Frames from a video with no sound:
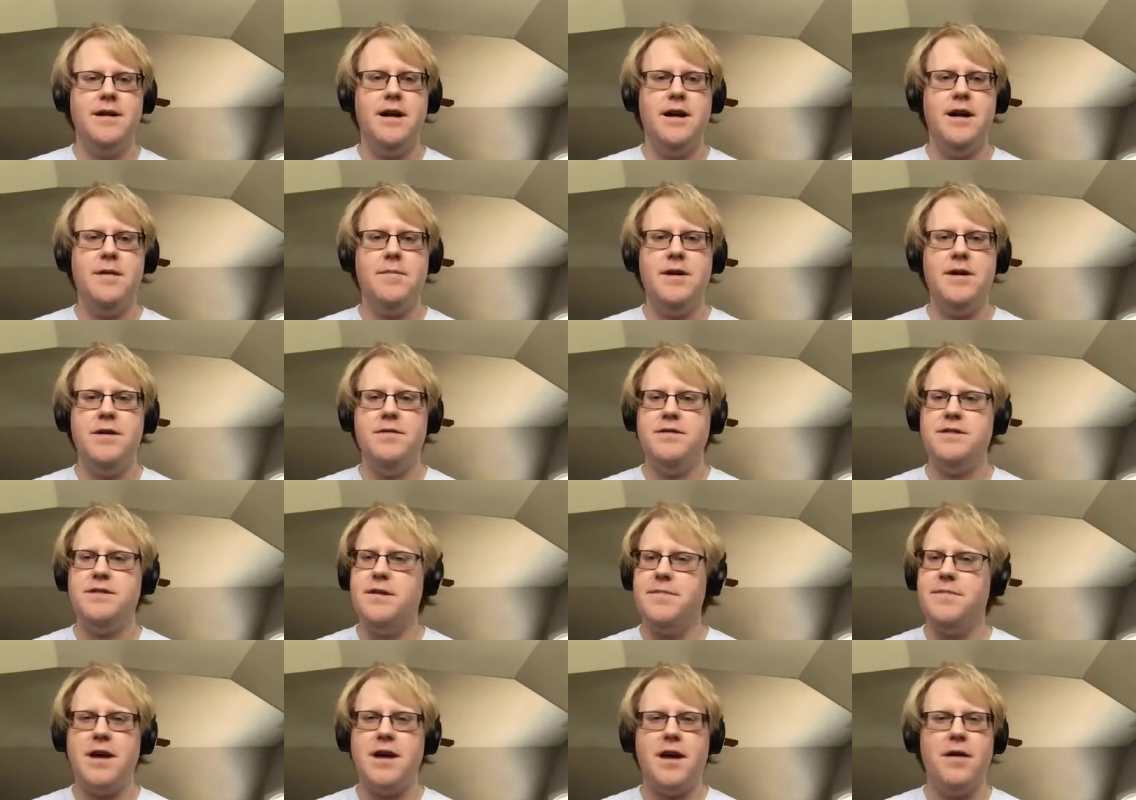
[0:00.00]
um, and it was
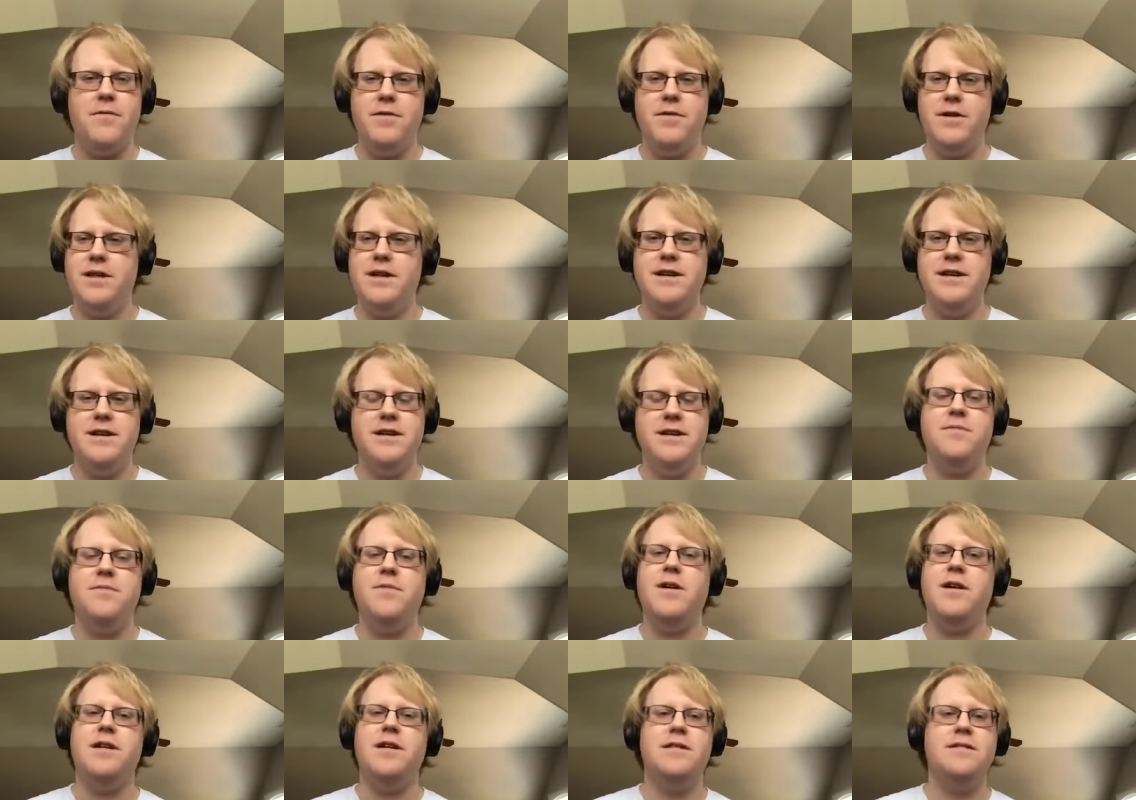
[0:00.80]
something I really
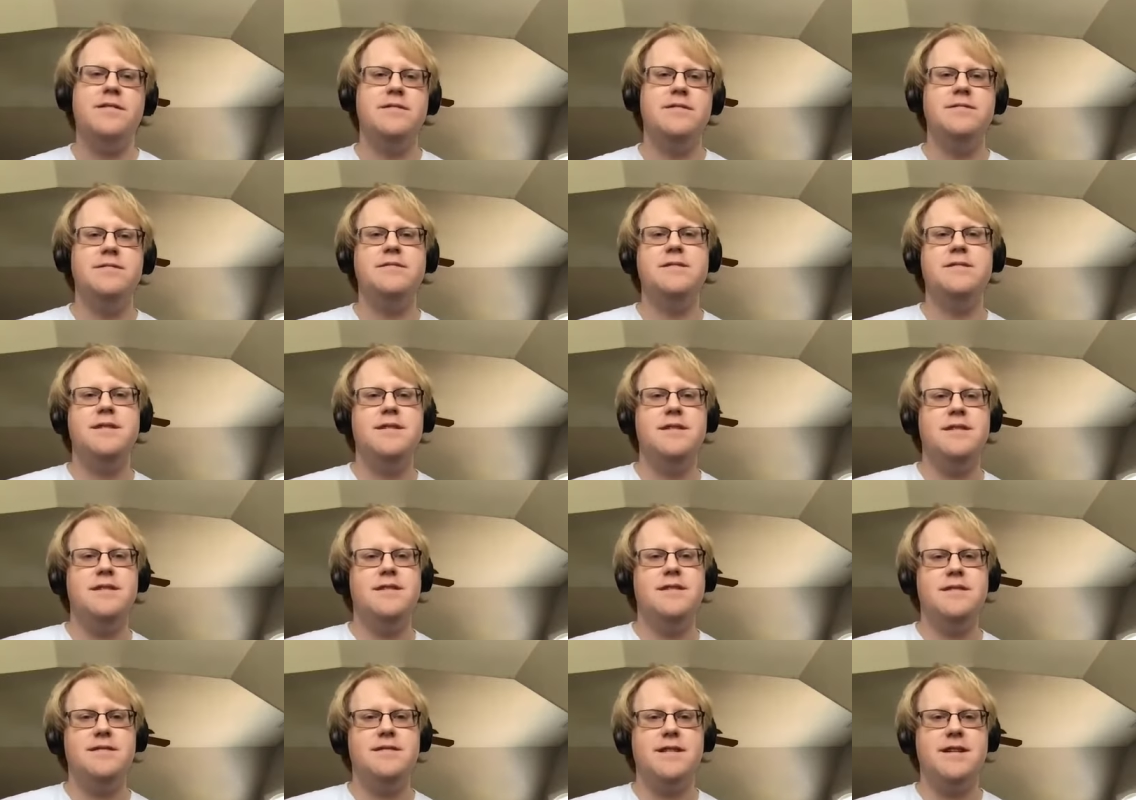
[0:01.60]
didn't want to
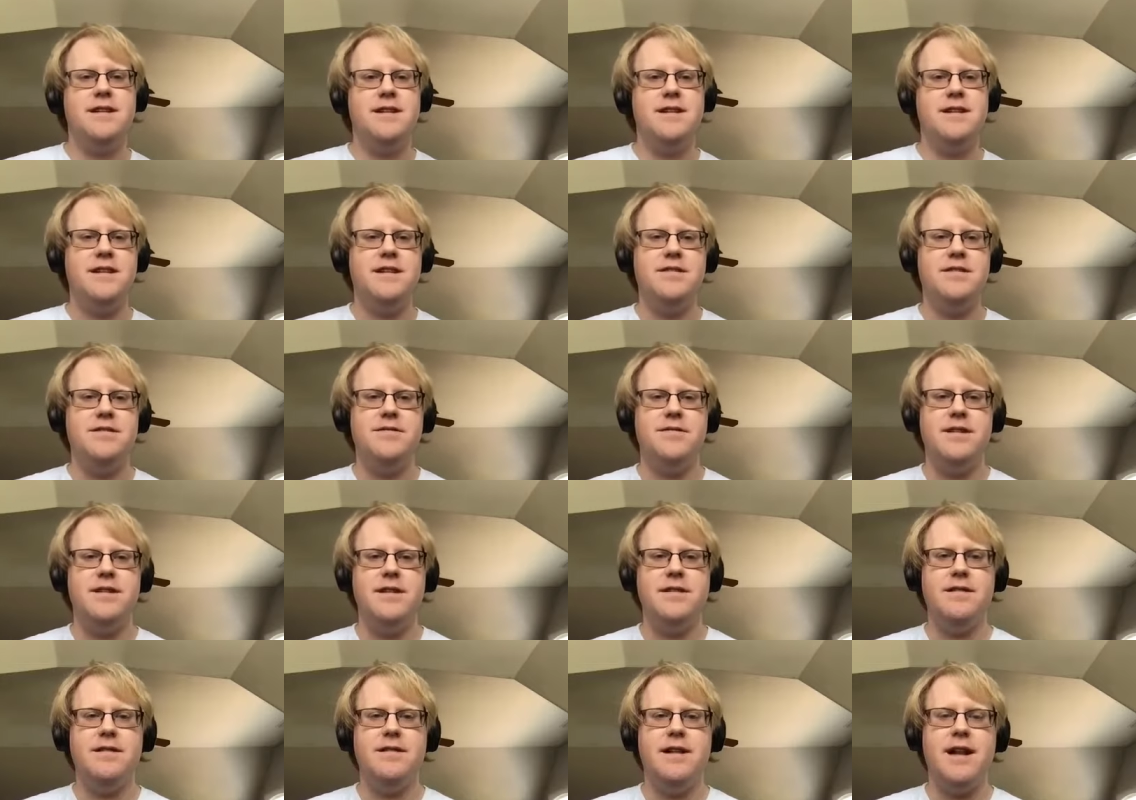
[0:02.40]
continue
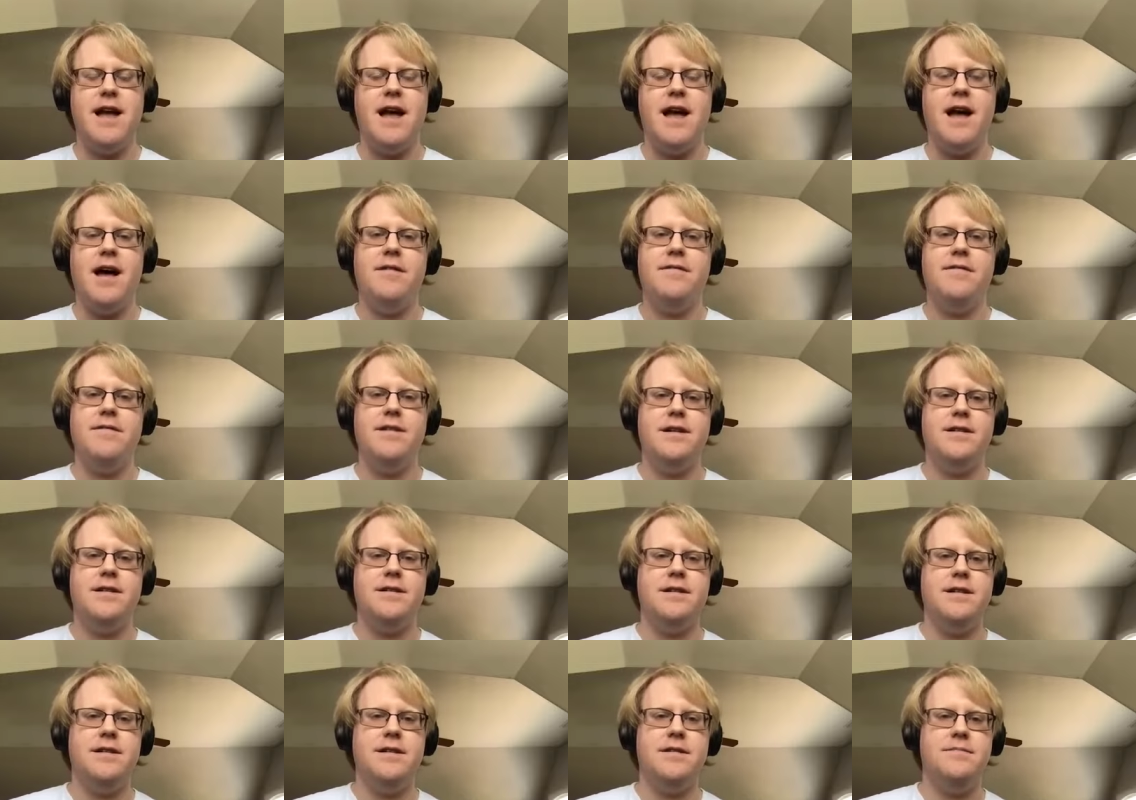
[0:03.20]
and, and, have
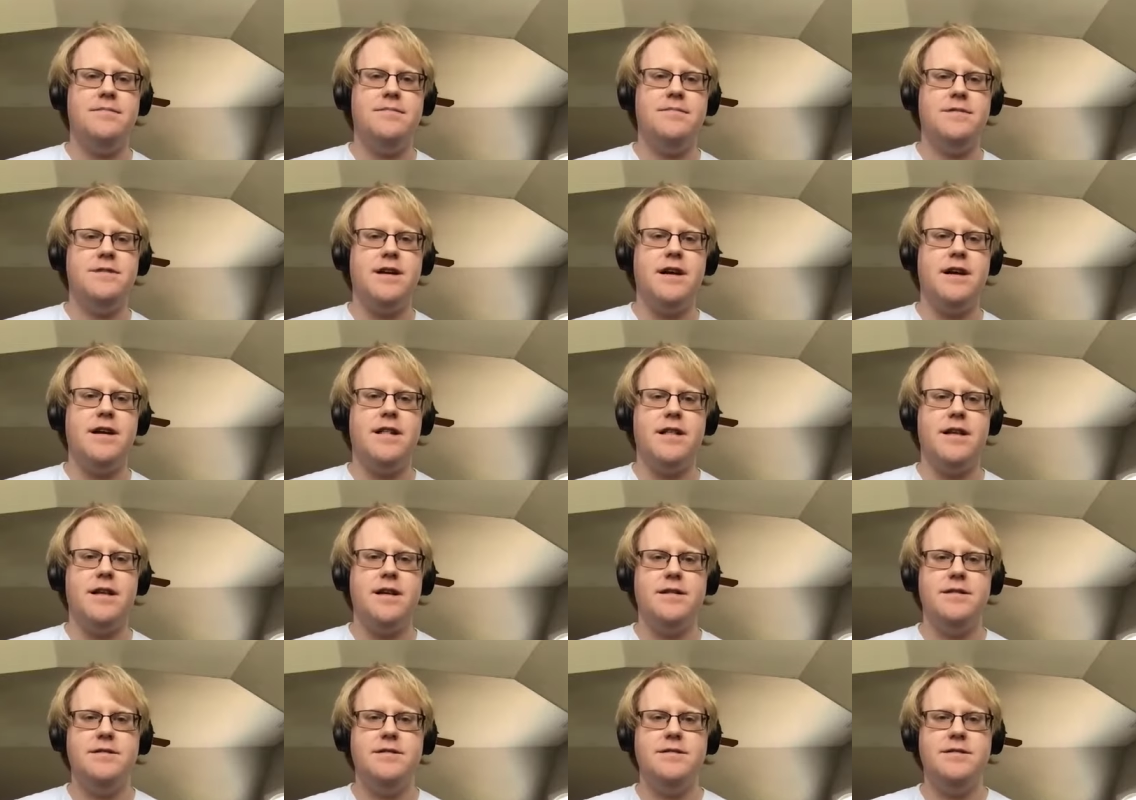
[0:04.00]
at um, Channel
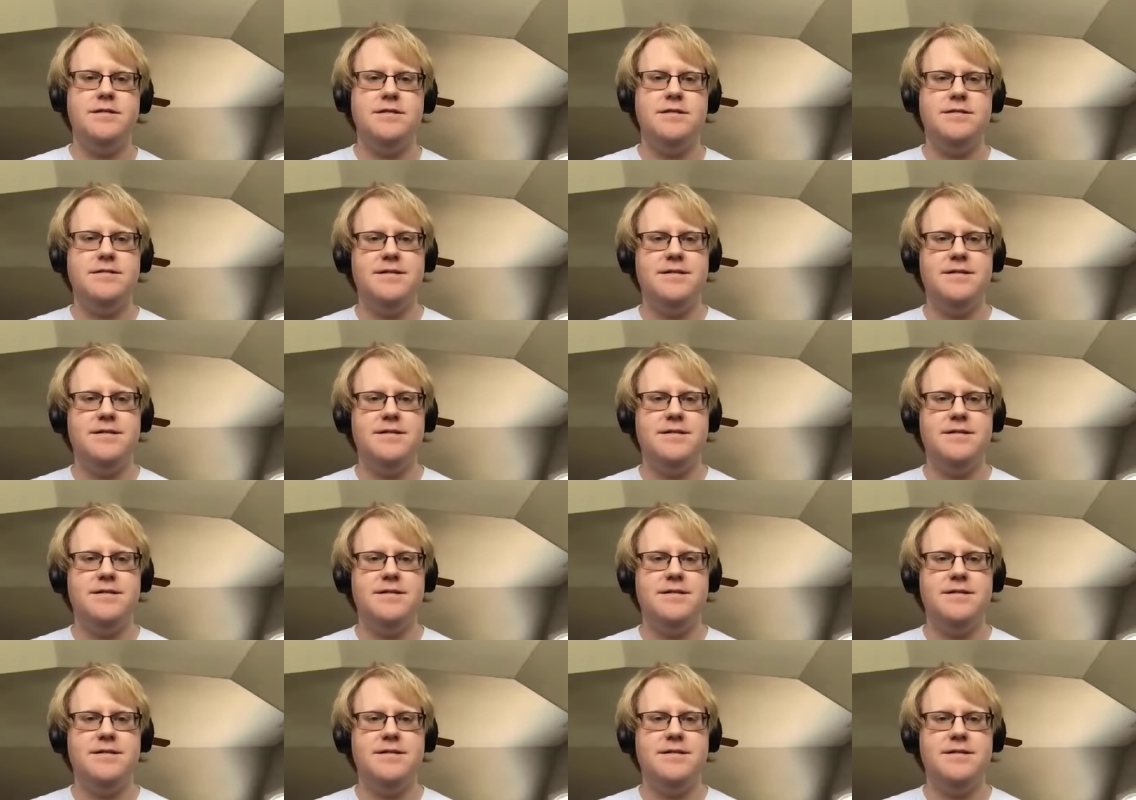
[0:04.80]
Islands,